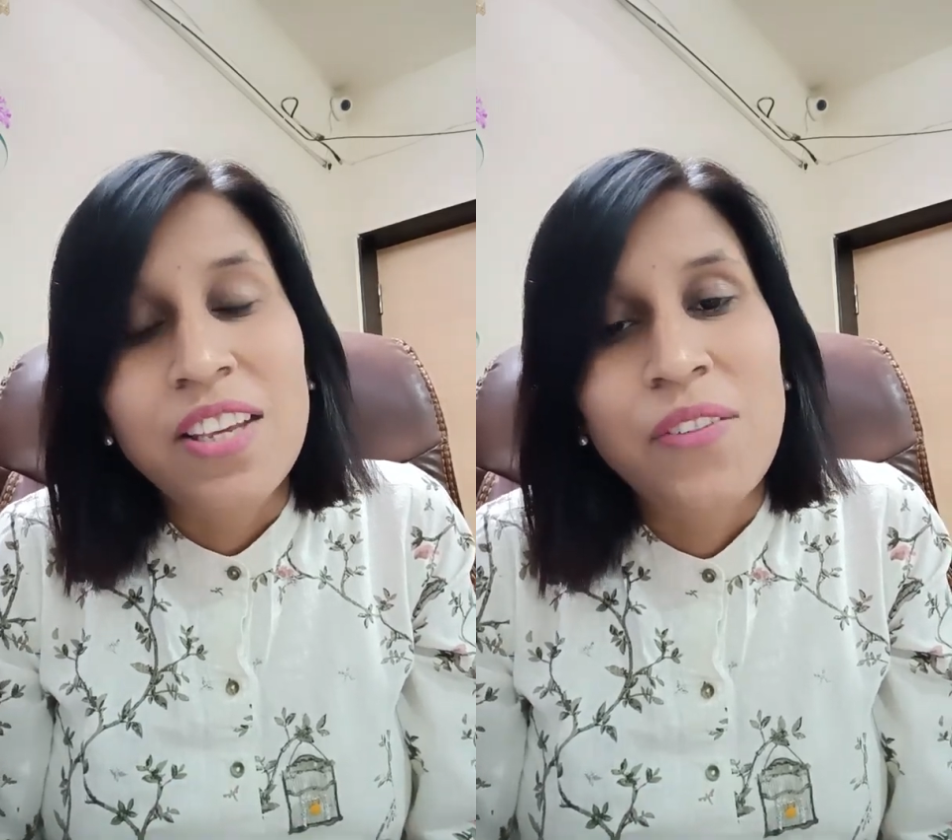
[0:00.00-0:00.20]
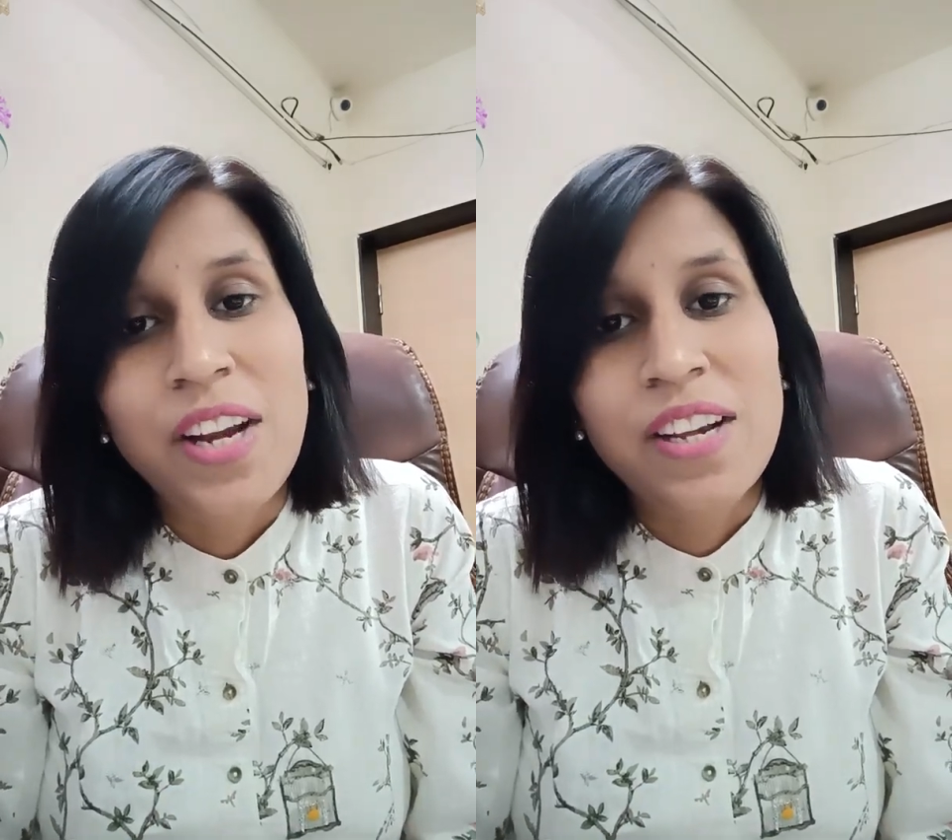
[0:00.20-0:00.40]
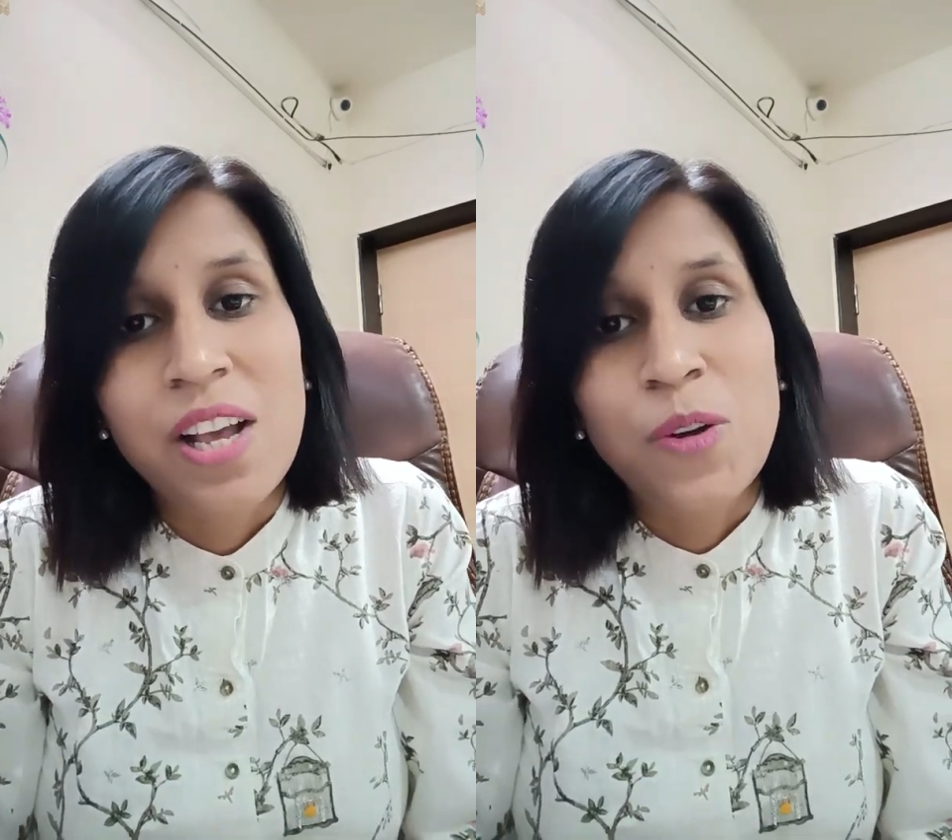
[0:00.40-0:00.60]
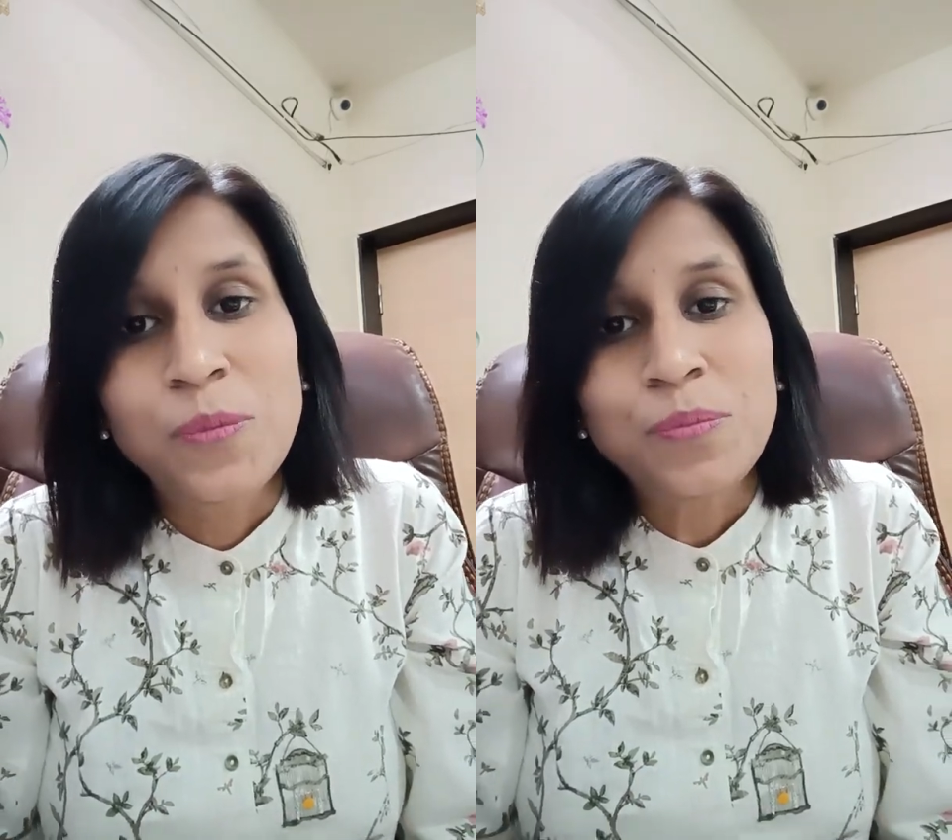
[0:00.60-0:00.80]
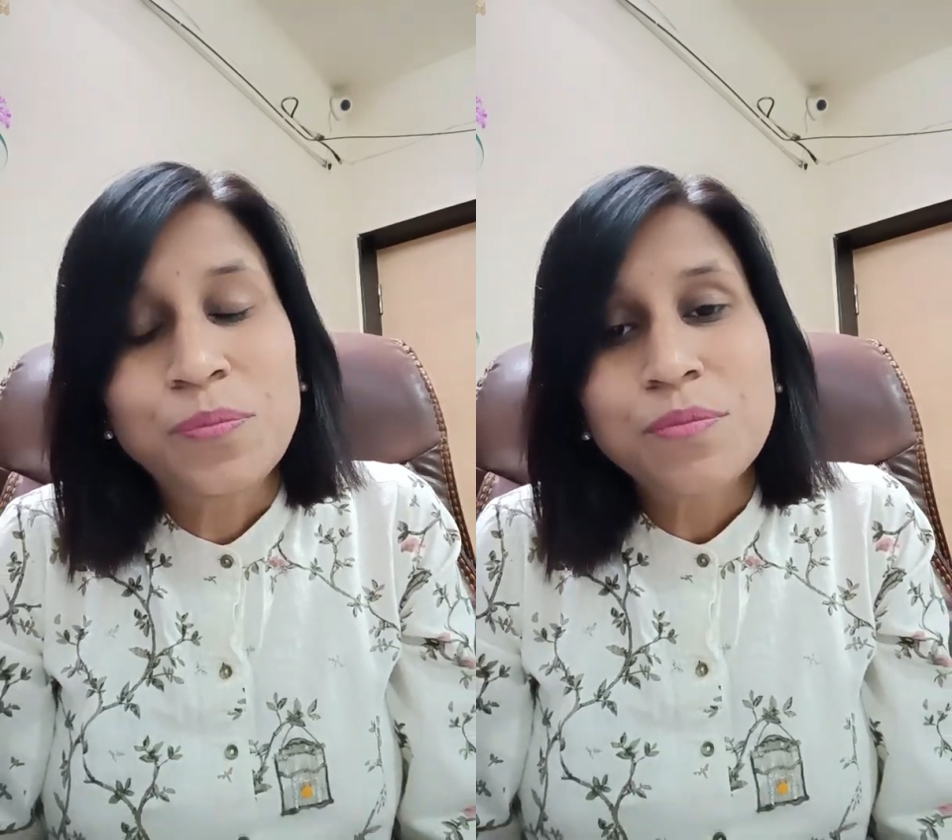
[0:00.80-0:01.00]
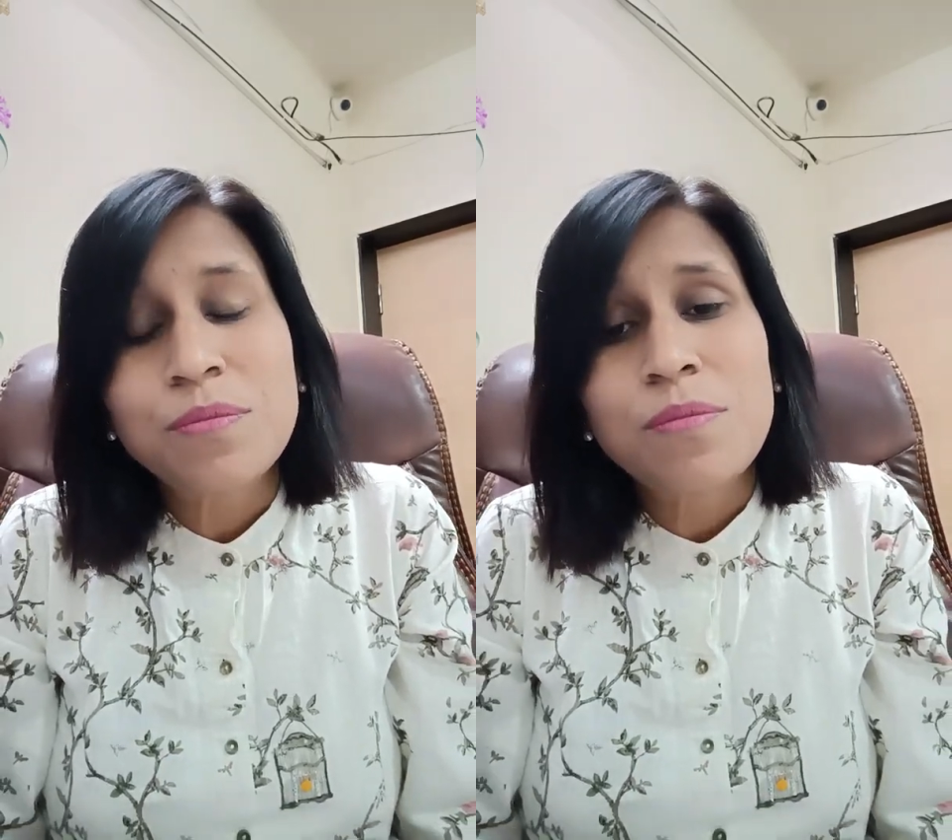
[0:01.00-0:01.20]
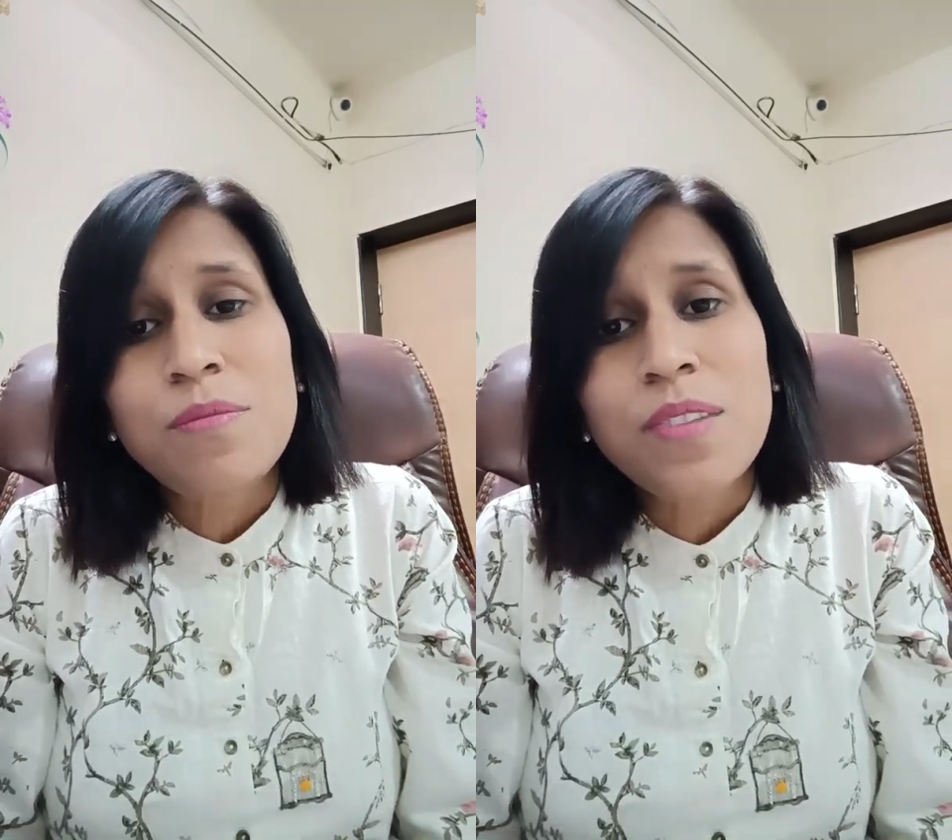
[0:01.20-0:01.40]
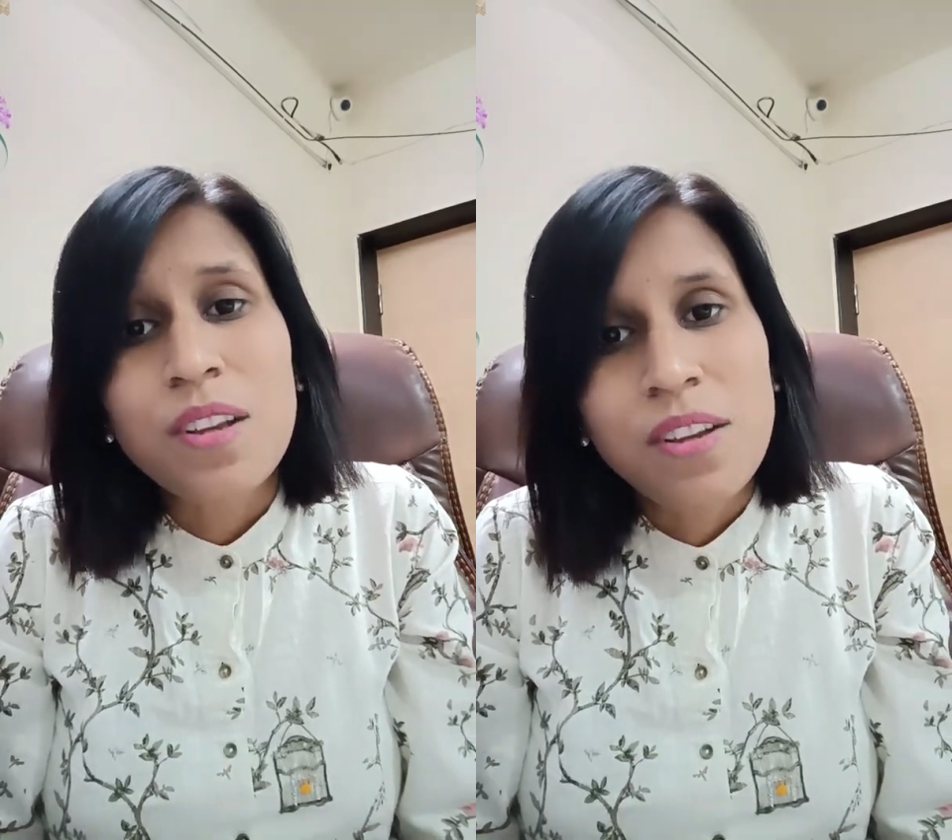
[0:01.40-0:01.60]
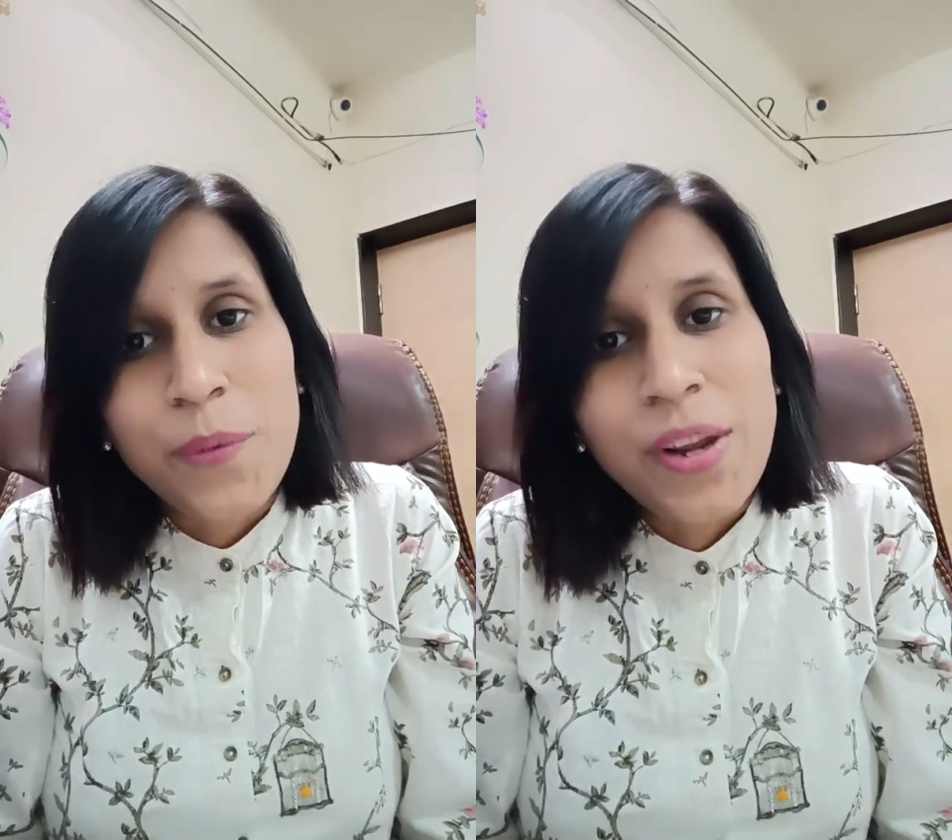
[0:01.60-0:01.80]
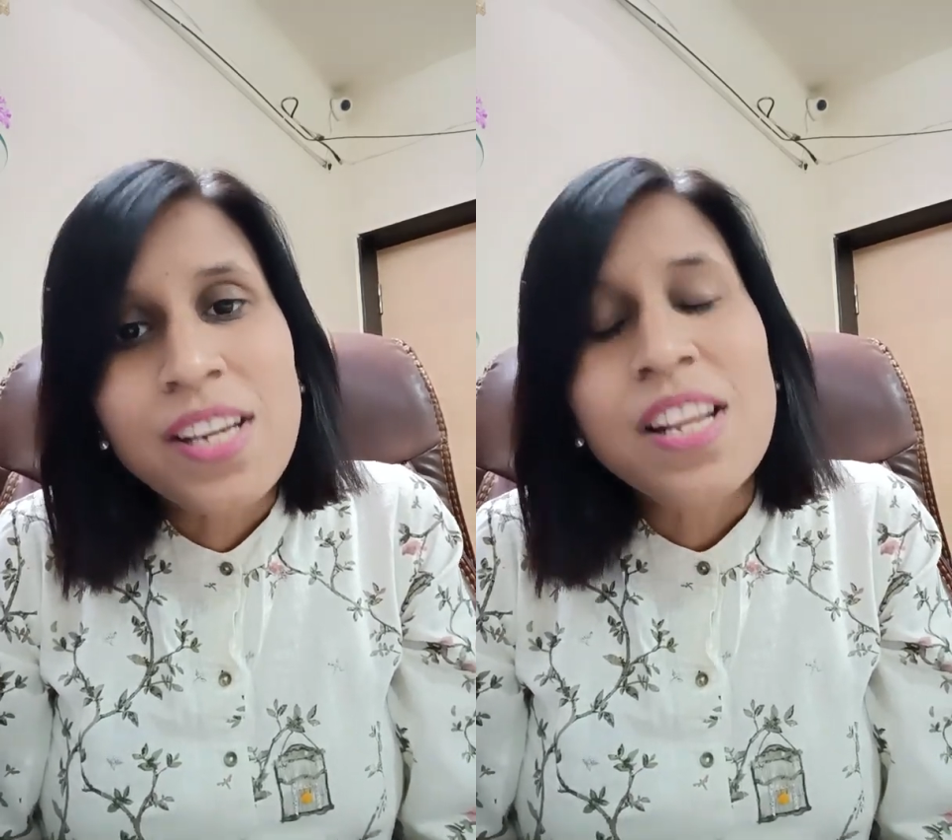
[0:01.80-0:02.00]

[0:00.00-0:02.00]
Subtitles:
right now, right?